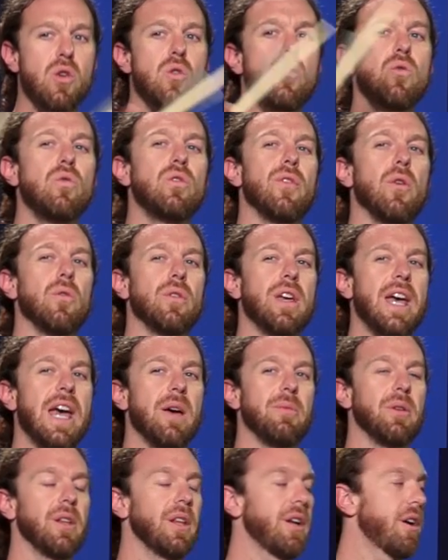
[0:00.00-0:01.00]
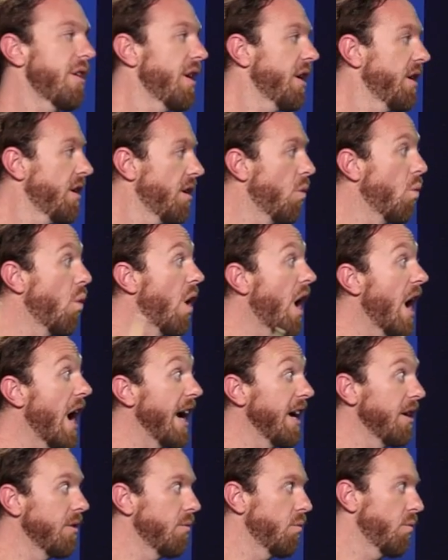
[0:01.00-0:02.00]
huge vocabulary, a mm-hmm.
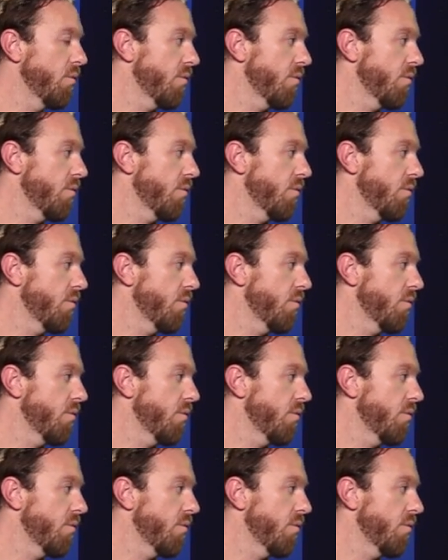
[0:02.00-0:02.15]
wide